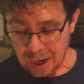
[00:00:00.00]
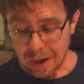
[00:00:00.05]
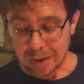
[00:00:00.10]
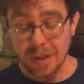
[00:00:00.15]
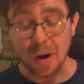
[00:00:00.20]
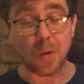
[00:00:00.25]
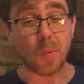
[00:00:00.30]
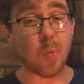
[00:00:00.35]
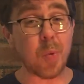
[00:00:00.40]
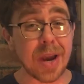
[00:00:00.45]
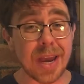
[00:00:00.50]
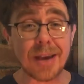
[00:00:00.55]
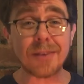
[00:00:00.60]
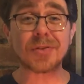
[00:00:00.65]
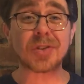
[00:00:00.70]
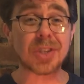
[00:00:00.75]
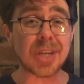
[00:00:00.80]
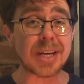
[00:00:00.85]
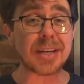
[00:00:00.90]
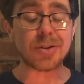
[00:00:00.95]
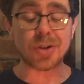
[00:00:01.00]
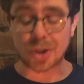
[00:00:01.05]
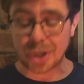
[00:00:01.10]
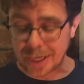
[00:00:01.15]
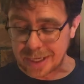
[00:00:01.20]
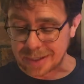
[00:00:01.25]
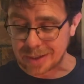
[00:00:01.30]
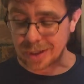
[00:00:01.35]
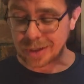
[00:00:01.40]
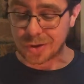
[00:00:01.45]
that we have seen
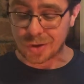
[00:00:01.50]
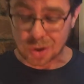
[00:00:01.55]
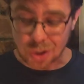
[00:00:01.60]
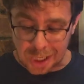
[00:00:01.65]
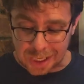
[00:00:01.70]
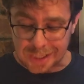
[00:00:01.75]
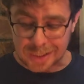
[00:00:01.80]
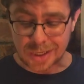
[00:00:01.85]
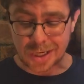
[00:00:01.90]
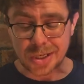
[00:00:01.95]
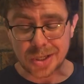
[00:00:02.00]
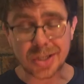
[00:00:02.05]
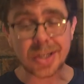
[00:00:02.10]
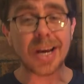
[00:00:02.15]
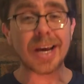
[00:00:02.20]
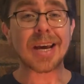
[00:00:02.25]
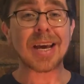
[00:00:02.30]
Jesus. Jesus